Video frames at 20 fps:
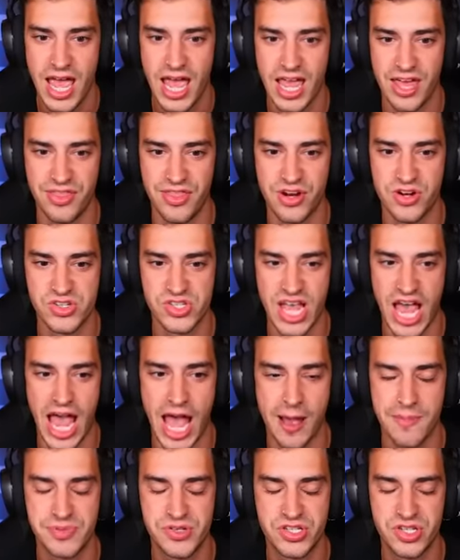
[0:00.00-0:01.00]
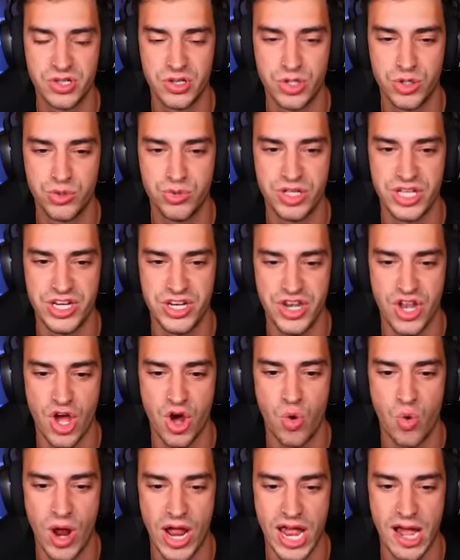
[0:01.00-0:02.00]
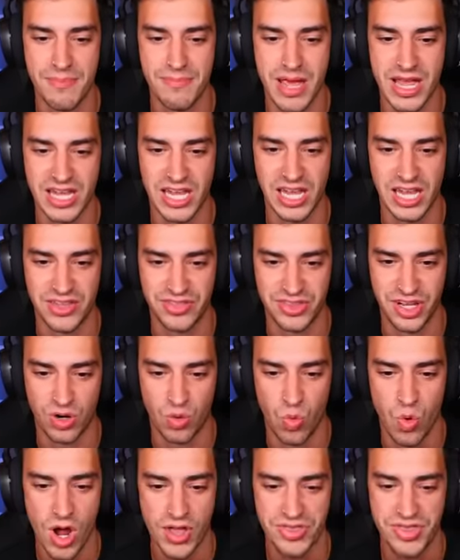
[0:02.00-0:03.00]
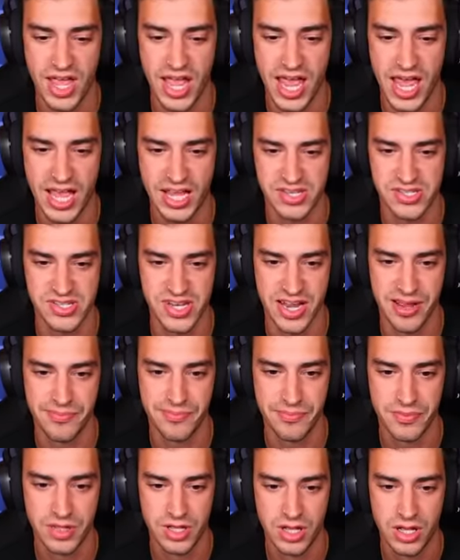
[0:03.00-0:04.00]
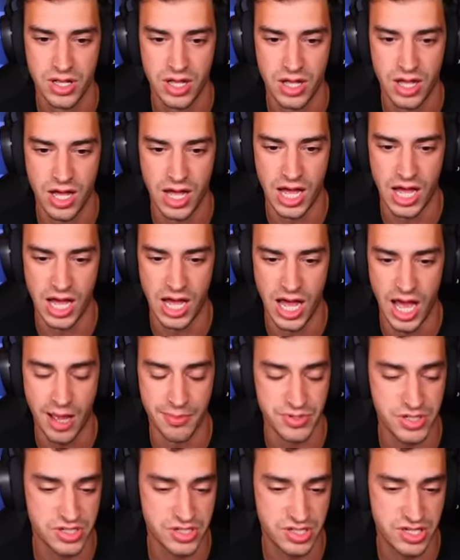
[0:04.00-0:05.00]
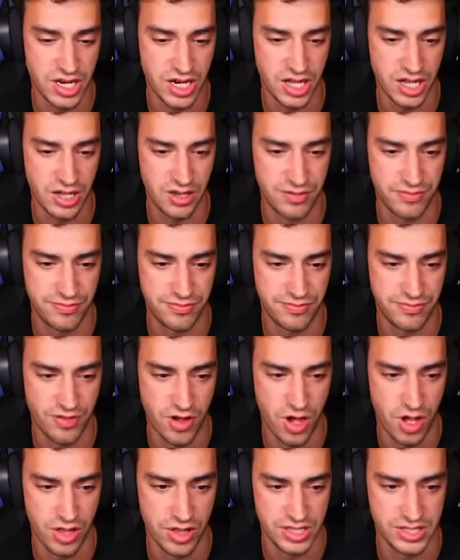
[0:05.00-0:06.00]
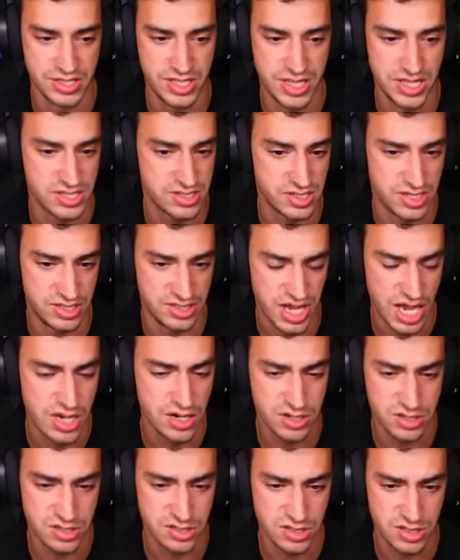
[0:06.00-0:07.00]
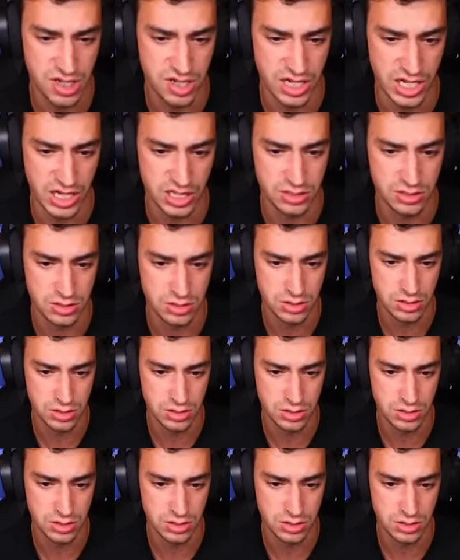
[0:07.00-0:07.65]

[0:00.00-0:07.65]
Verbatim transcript: And there's absolutely no way I'm making it there. What the heck, Sam? I'm just gonna fall into these containers again.